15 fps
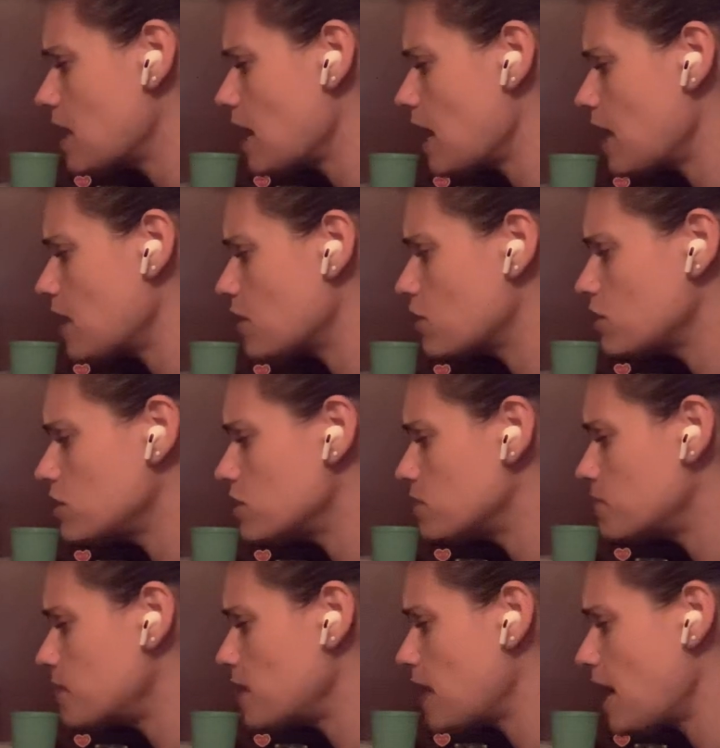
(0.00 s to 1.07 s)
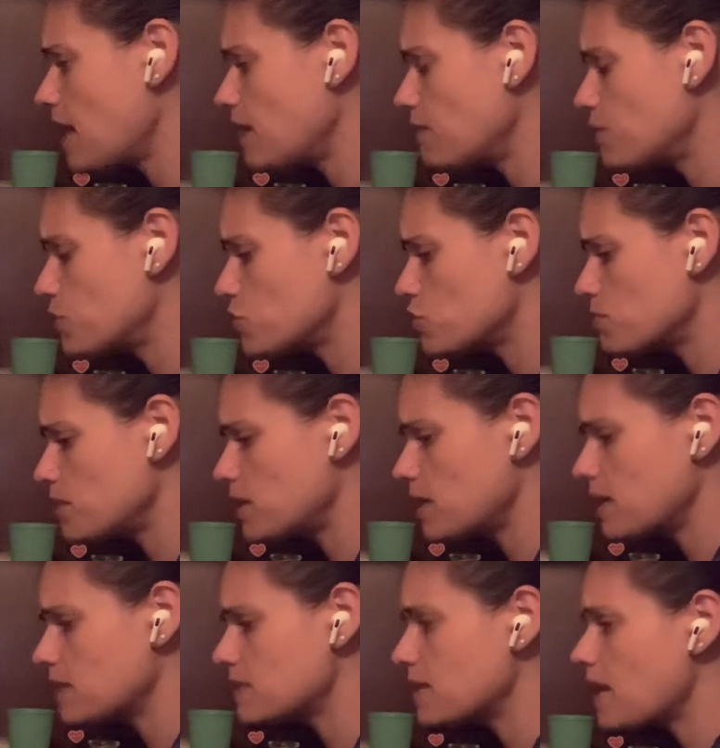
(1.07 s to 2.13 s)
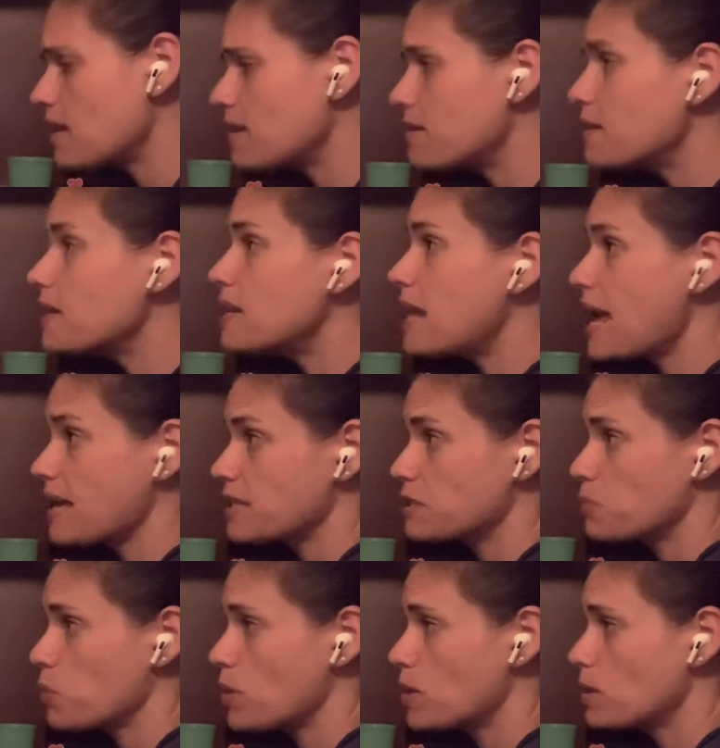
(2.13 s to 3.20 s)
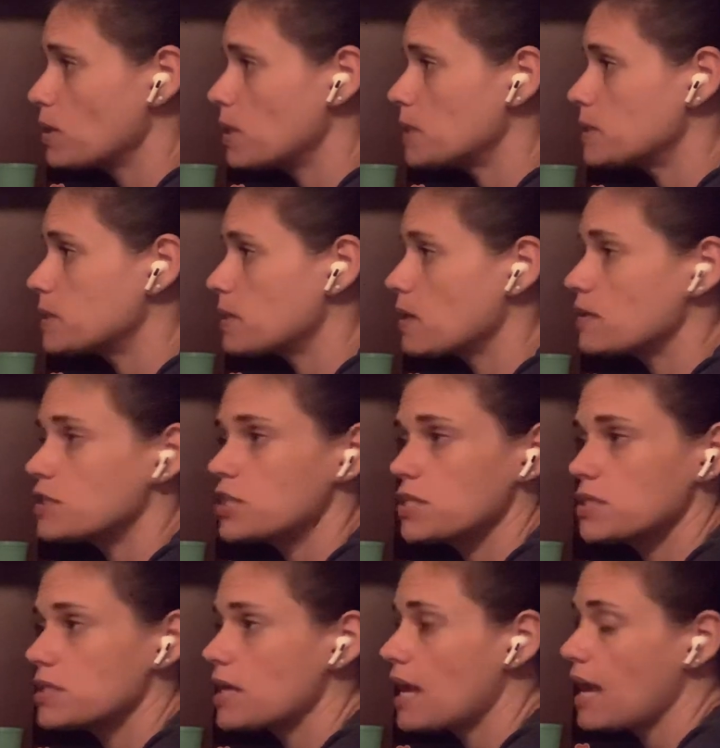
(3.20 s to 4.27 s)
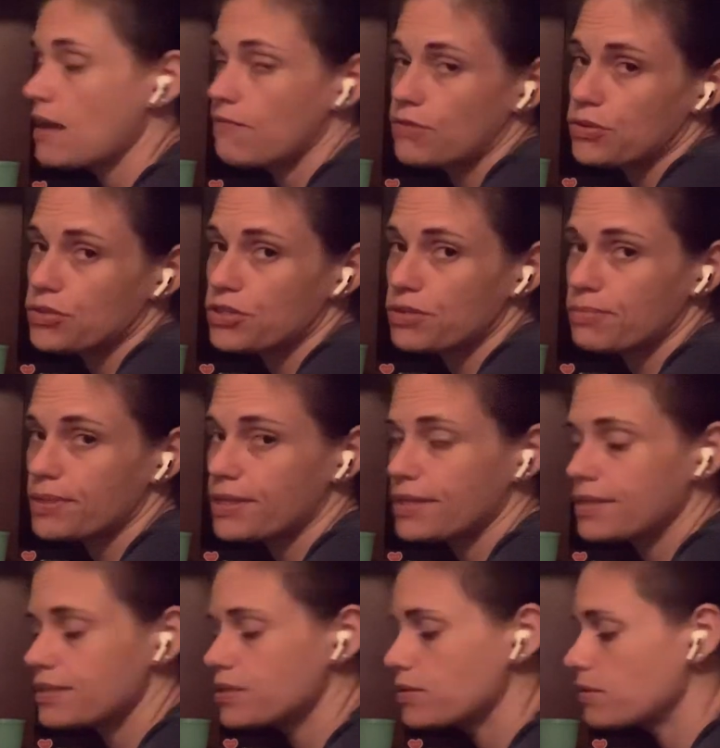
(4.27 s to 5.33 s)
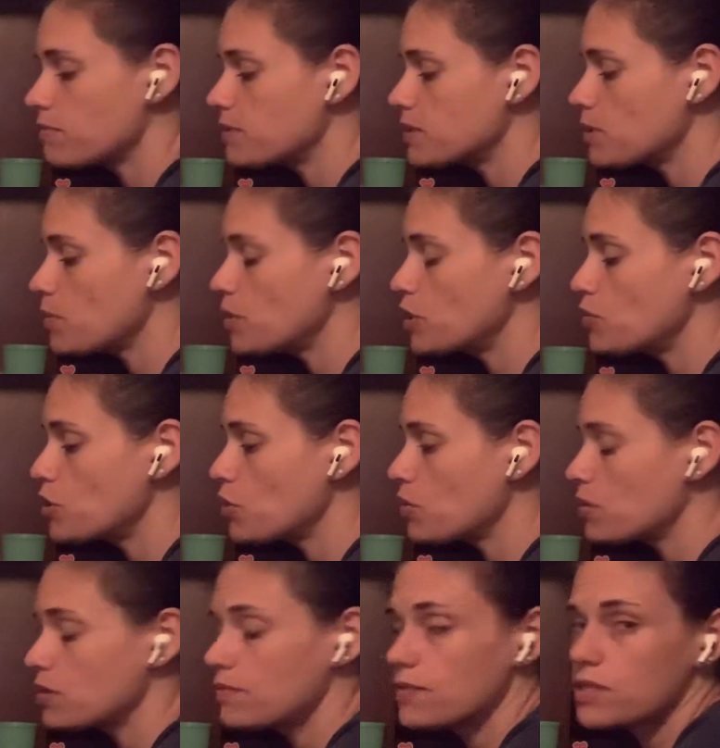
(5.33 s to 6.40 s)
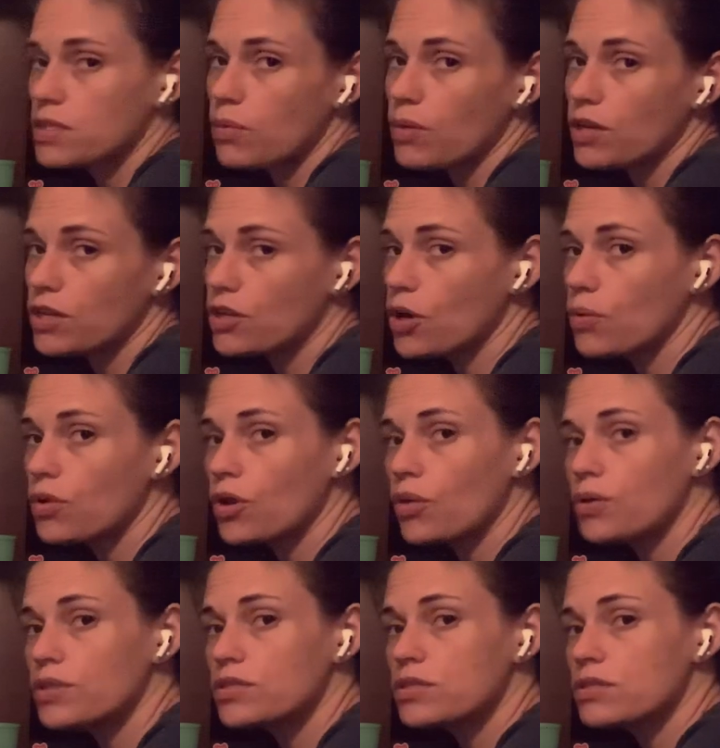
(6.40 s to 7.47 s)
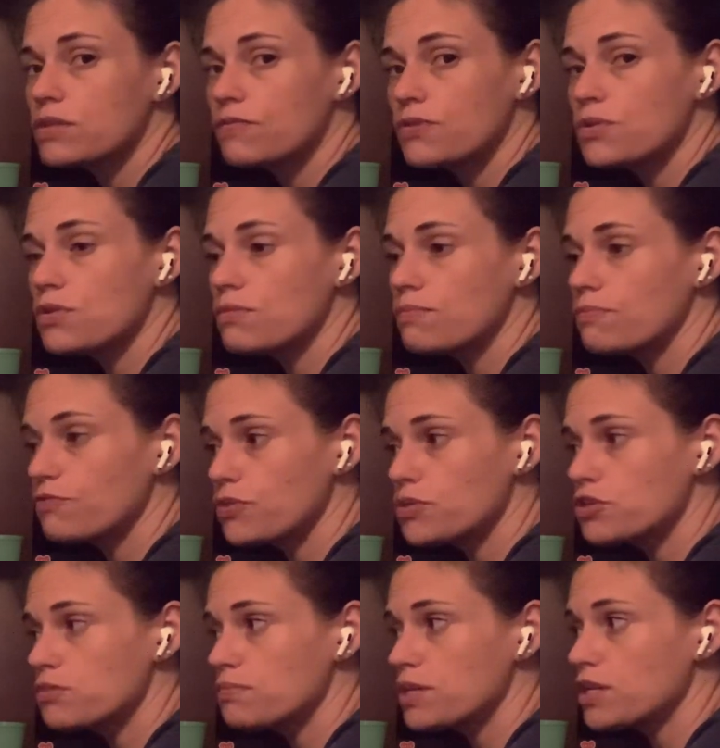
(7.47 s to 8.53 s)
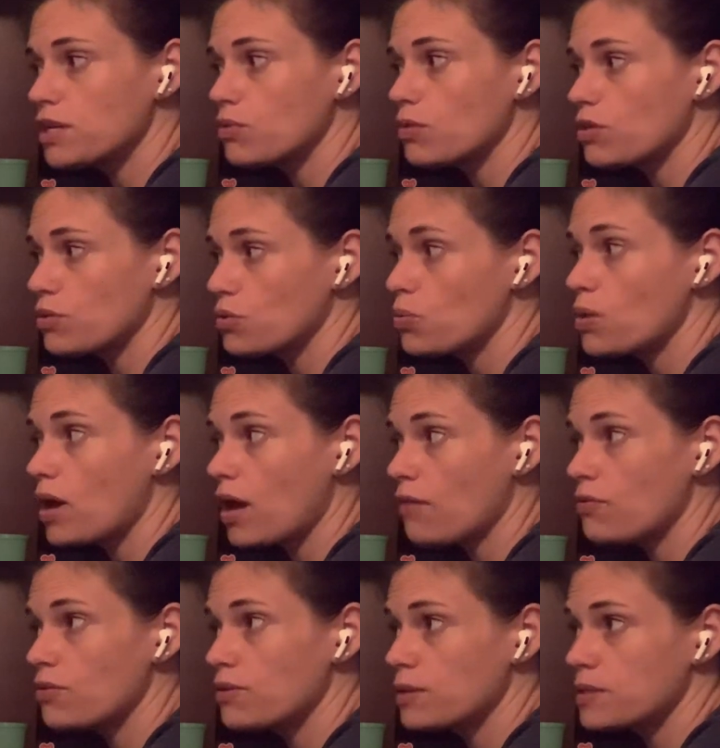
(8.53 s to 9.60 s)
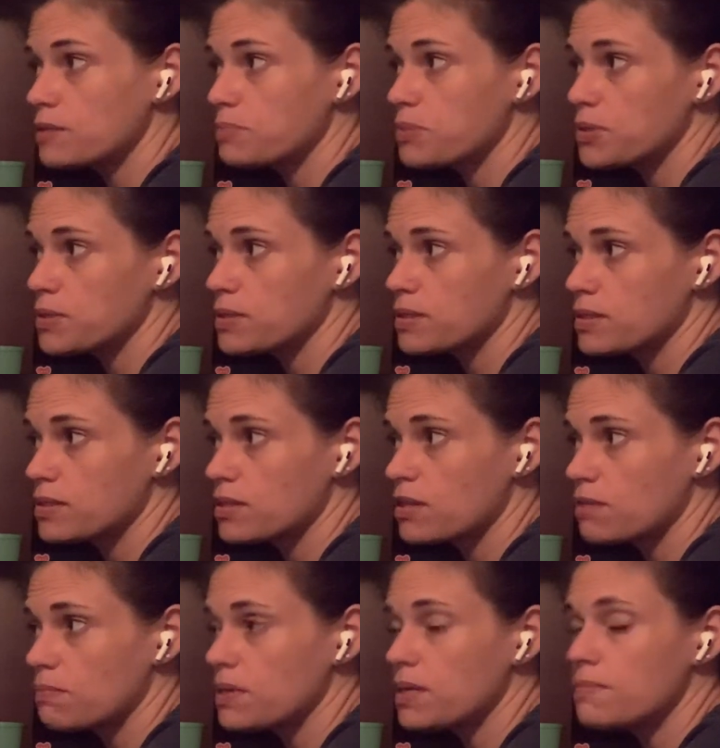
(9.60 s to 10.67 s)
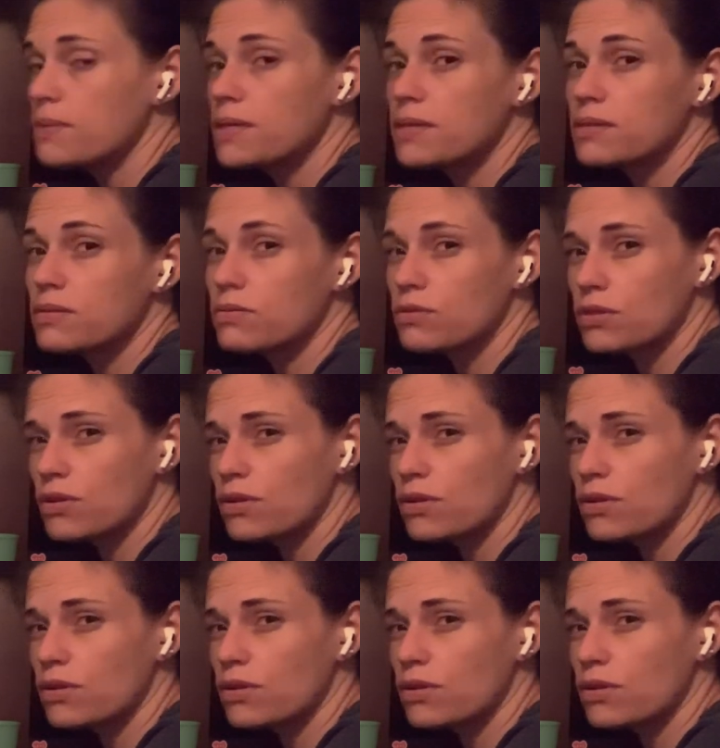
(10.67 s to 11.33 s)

And it could just be any future meeting. It's not the next one. It's just a future meeting. So it could be someone you know or even someone you don't know. It's just a future meeting with whoever this person is going to be because they're